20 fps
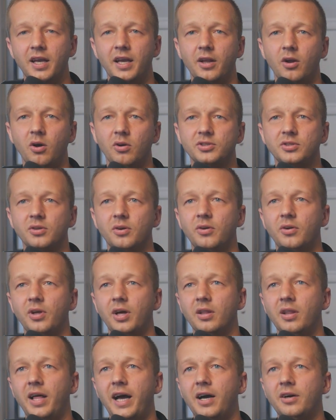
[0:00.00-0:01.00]
It also
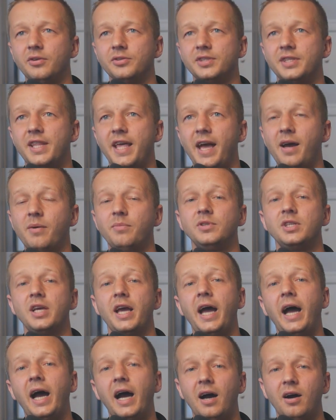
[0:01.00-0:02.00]
allows them to
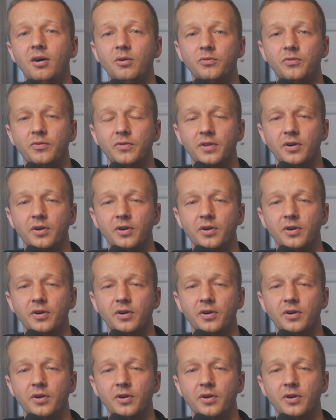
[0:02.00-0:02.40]
have